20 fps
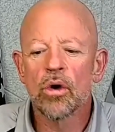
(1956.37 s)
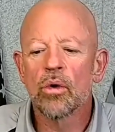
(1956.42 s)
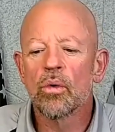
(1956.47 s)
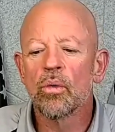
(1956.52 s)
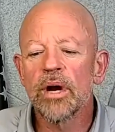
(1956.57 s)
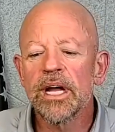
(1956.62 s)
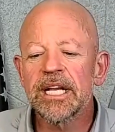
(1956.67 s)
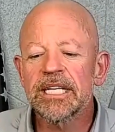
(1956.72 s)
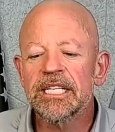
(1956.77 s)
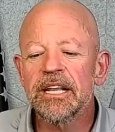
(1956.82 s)

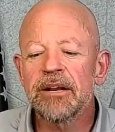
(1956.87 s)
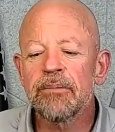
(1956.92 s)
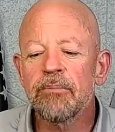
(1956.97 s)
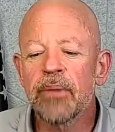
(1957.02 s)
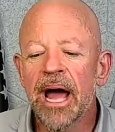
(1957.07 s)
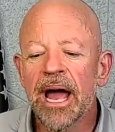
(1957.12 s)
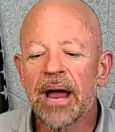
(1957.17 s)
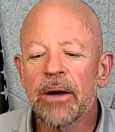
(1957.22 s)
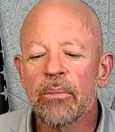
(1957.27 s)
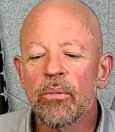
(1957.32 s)
written
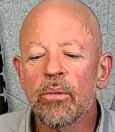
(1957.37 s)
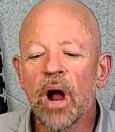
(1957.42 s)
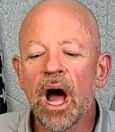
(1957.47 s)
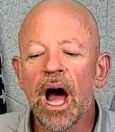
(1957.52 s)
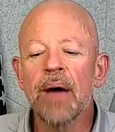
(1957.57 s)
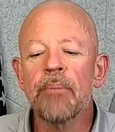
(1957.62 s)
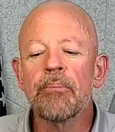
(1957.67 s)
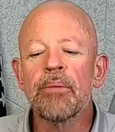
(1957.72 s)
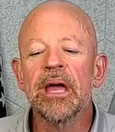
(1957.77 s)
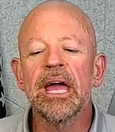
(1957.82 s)
by
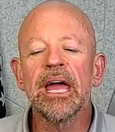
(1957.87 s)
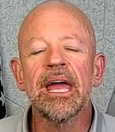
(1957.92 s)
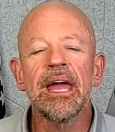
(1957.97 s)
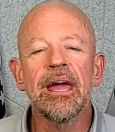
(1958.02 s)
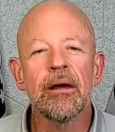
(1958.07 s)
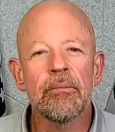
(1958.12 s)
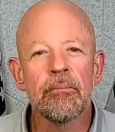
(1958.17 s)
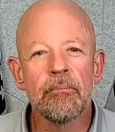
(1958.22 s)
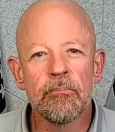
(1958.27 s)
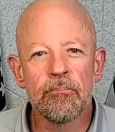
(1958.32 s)

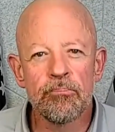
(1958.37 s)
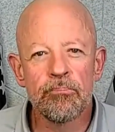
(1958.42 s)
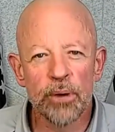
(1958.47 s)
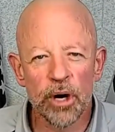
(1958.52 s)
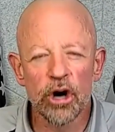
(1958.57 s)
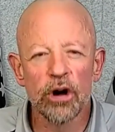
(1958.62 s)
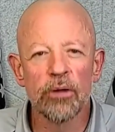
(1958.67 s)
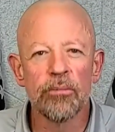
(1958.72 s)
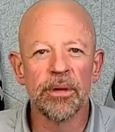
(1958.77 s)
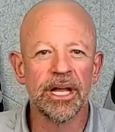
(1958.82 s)
Robbie
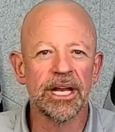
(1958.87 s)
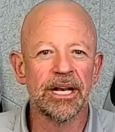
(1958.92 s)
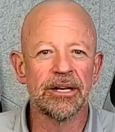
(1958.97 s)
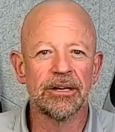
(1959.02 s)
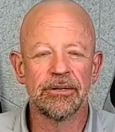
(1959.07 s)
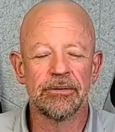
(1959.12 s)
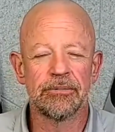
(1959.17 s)
Berman,